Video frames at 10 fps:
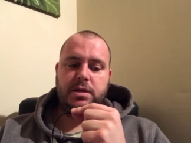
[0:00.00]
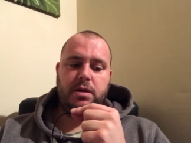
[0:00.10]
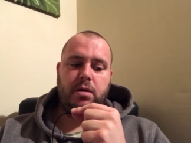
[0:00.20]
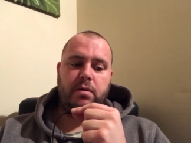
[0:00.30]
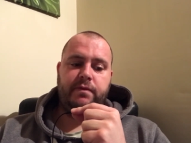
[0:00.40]

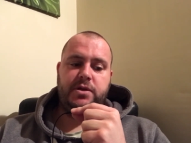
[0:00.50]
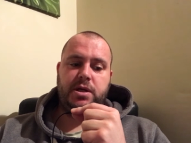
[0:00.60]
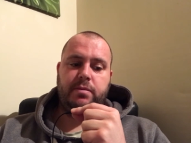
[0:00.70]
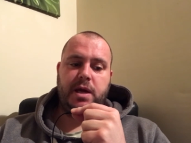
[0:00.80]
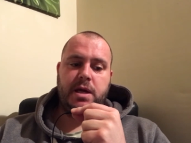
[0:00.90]
of
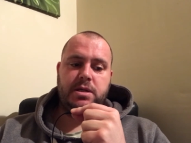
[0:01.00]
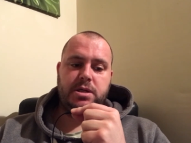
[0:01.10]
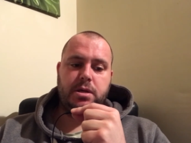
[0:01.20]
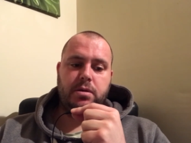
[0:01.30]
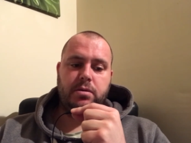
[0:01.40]
GBS
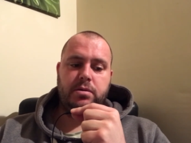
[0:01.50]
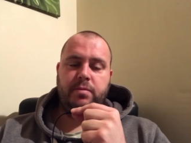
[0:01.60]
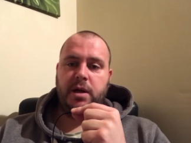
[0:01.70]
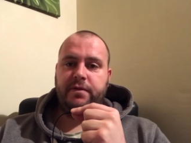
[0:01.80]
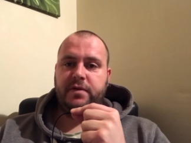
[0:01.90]
called
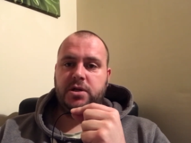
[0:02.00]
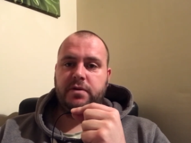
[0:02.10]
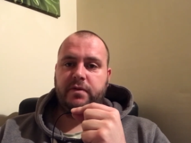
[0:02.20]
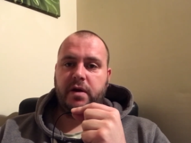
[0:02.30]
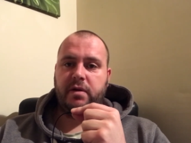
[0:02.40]
Miller-Fisher
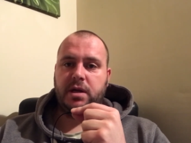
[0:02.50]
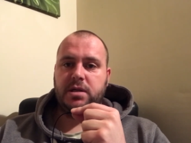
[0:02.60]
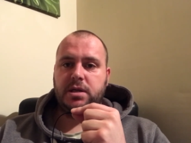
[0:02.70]
variant.